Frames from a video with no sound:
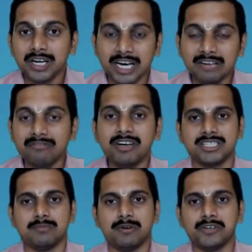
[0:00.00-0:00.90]
convert
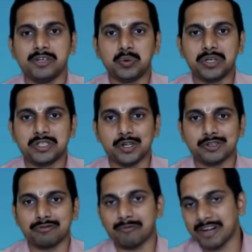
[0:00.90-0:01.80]
some of the units
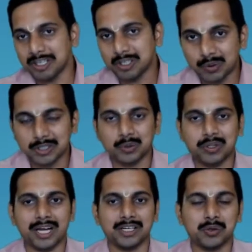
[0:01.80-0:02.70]
also from one unit to
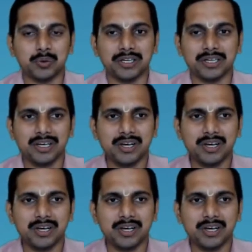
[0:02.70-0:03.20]
the other unit.